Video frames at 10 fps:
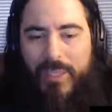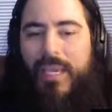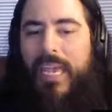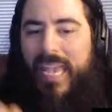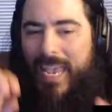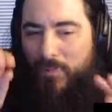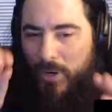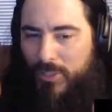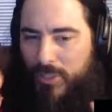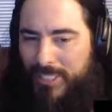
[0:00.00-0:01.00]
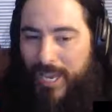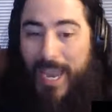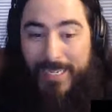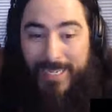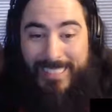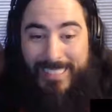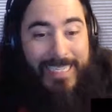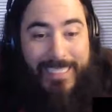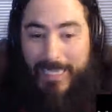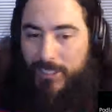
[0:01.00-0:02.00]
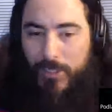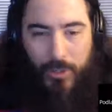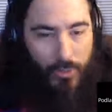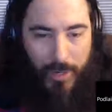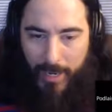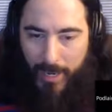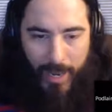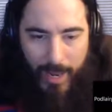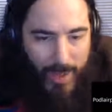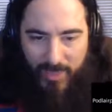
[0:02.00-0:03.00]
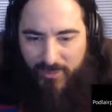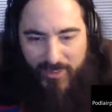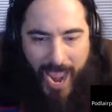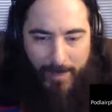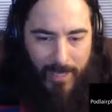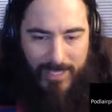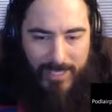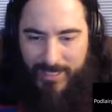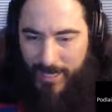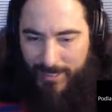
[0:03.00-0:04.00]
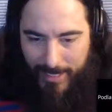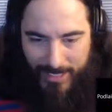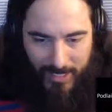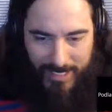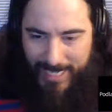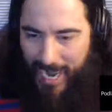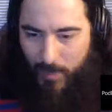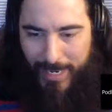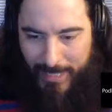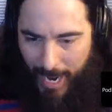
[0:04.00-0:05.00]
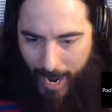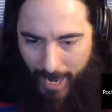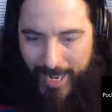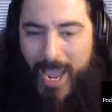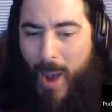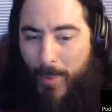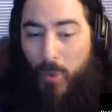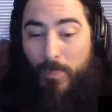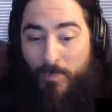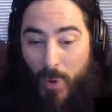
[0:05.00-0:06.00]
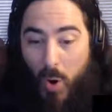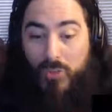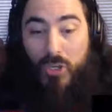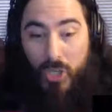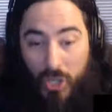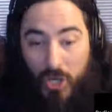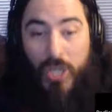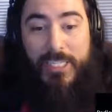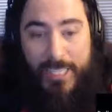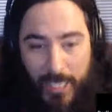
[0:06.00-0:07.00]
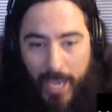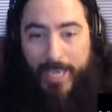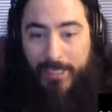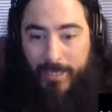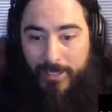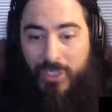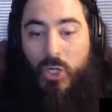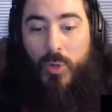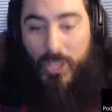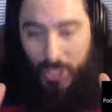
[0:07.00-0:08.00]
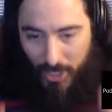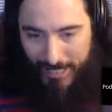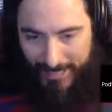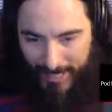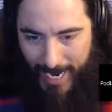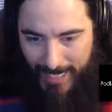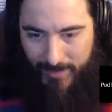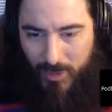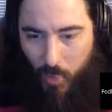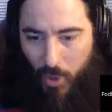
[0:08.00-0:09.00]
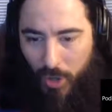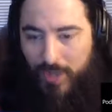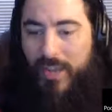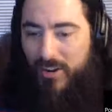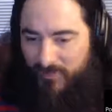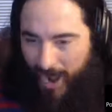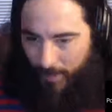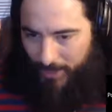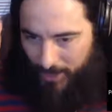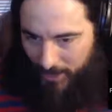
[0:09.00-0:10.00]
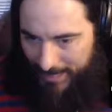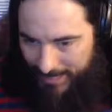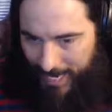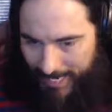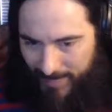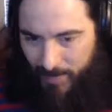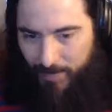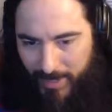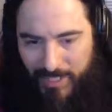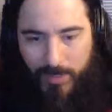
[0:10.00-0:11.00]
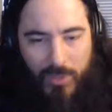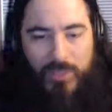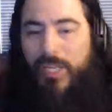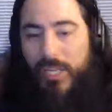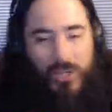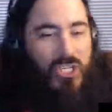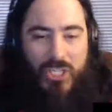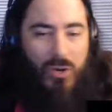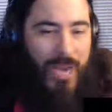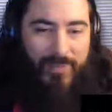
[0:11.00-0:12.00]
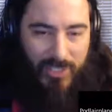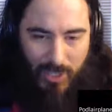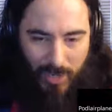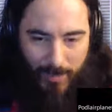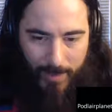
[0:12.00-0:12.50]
If we're two scientists that disagree about the fabric of existence till the day we die, but we're both good scientists doing good scientific work, following good scientific principles, you're still going to have disagreement.